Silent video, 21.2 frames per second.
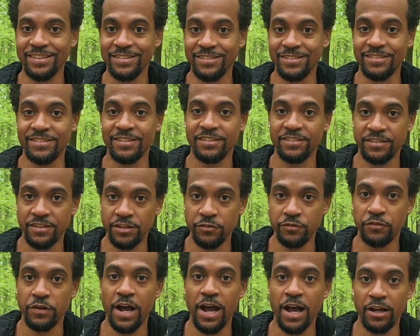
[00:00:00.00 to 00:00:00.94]
and
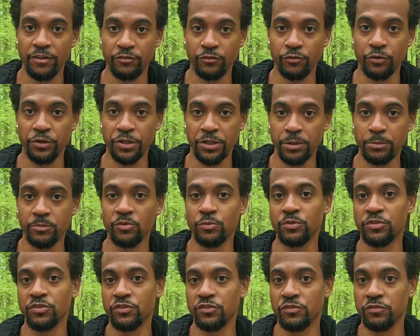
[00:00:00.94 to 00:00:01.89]
sixty-five grams,
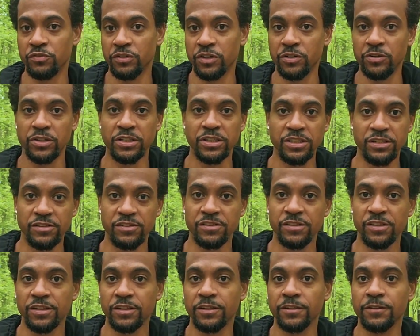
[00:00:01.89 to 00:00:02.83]
which is very
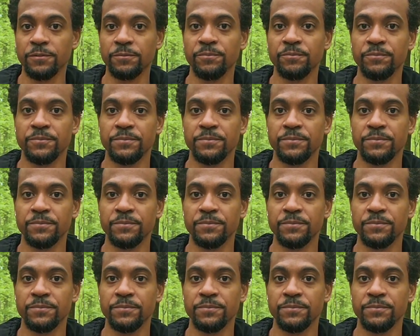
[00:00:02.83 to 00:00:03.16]
easy to hit.